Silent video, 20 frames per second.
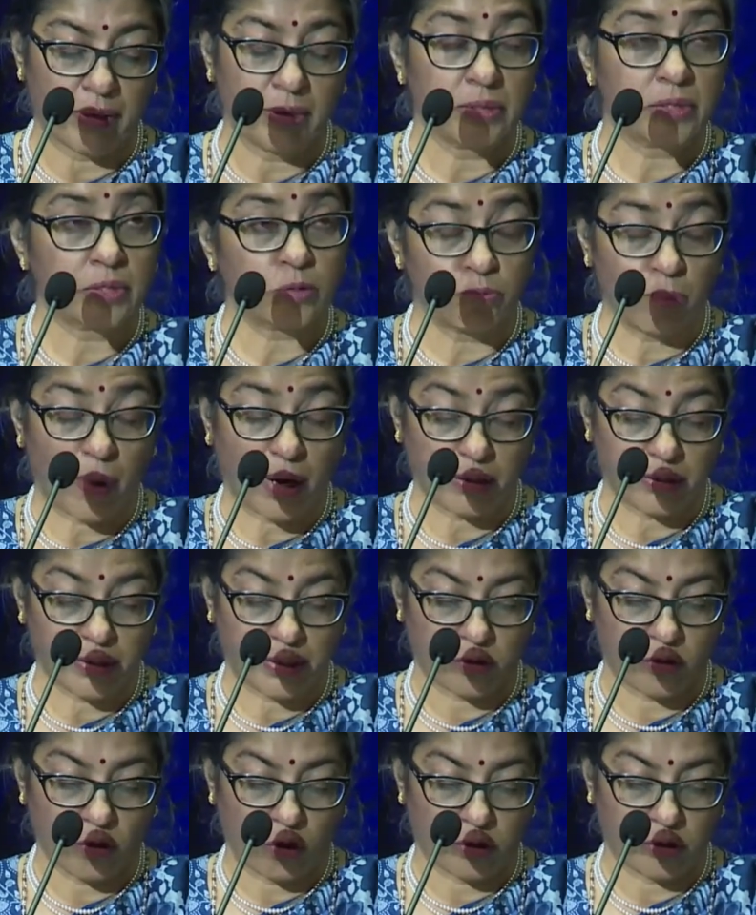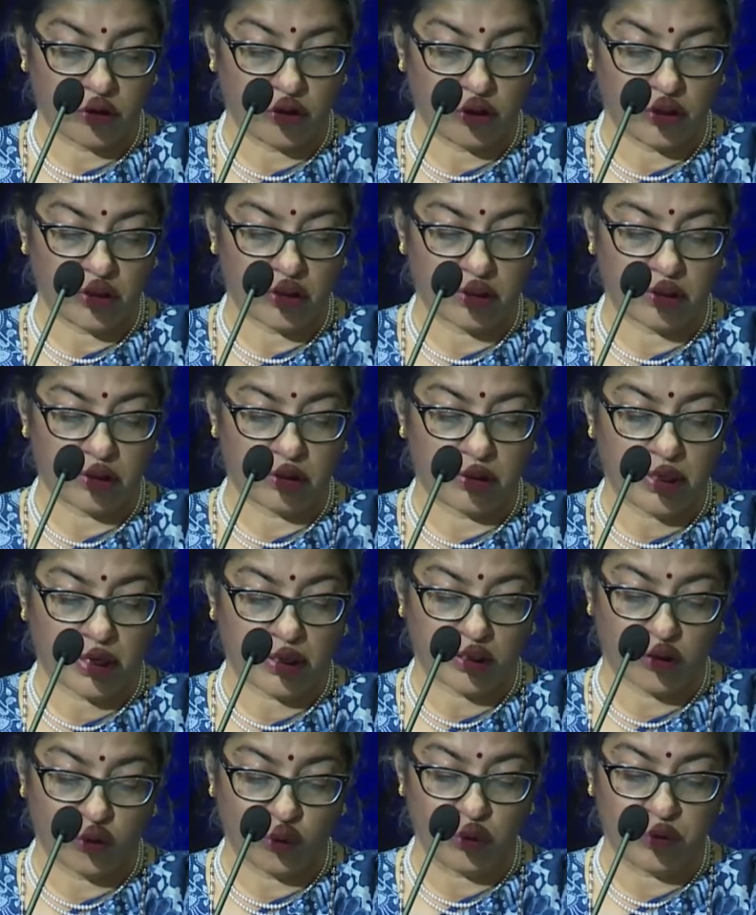smart technologies that are
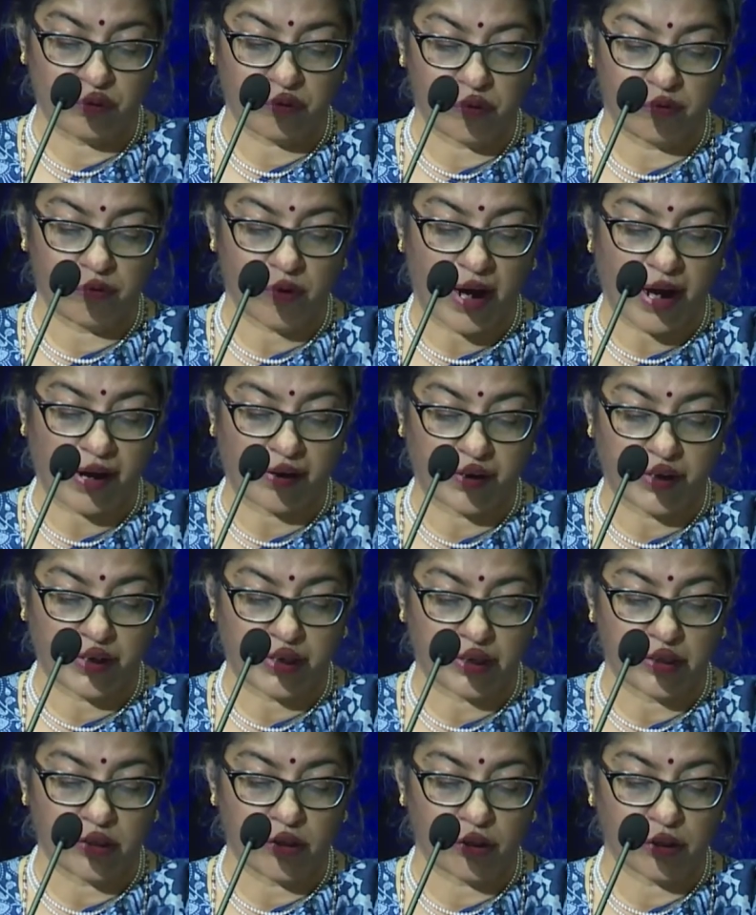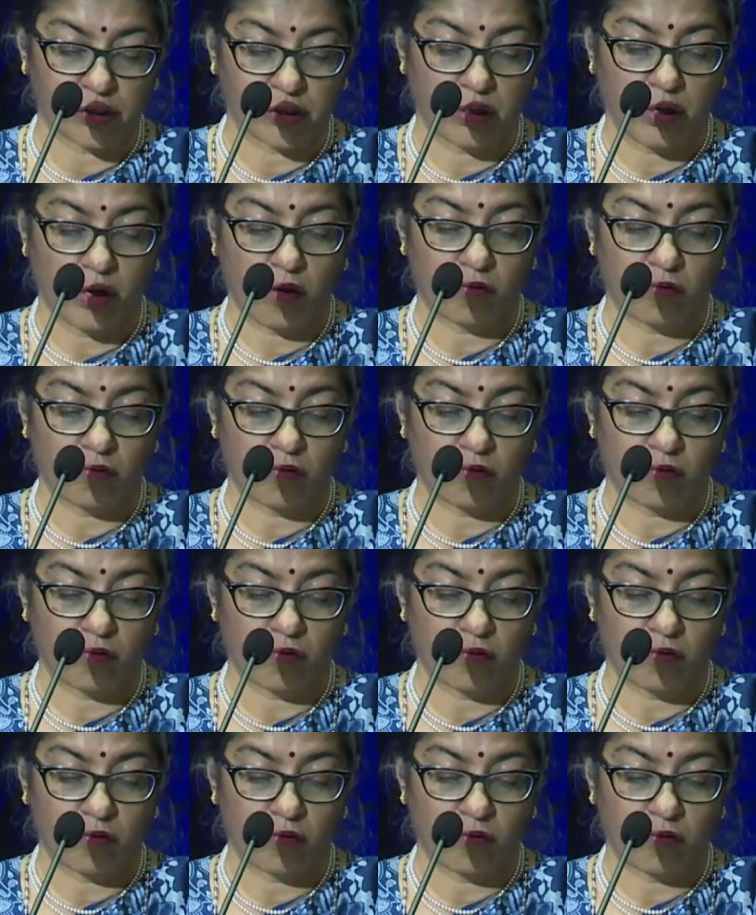useful for agriculture,